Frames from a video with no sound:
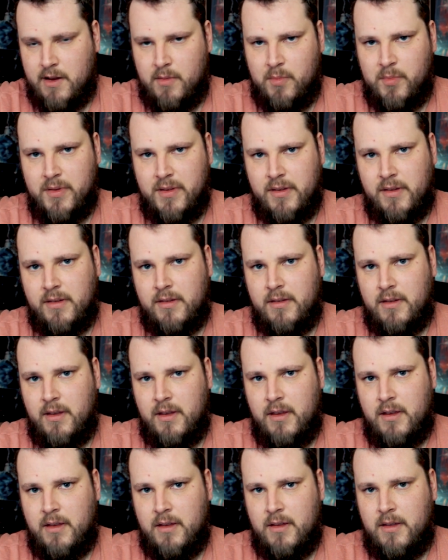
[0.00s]
numbers
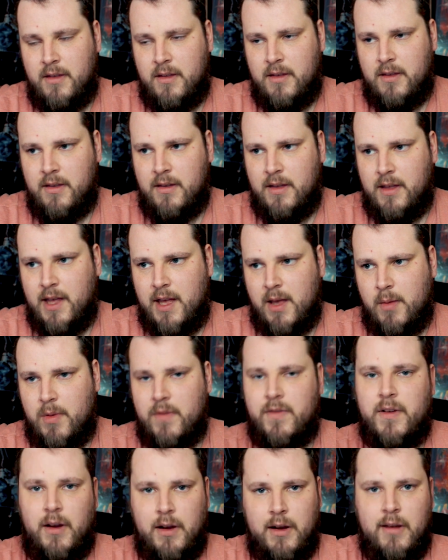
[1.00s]
um,
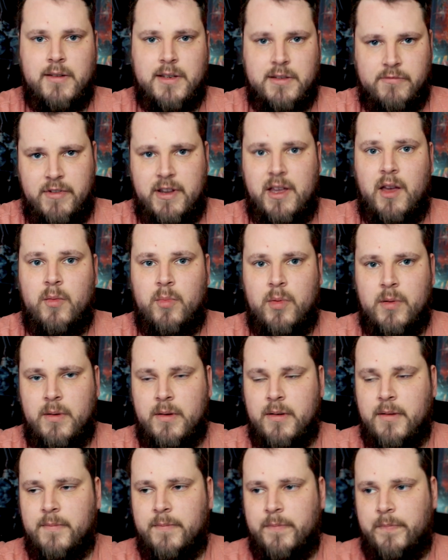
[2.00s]
if you close and
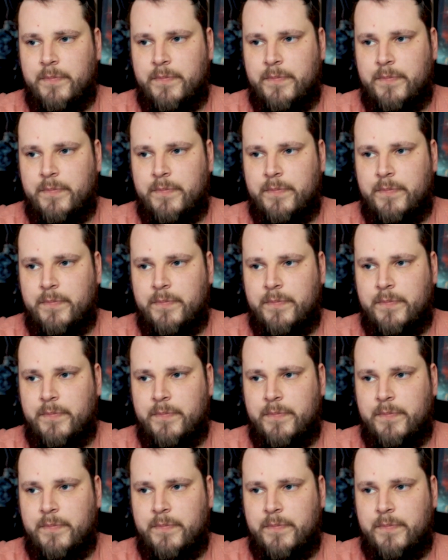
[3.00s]
reopen.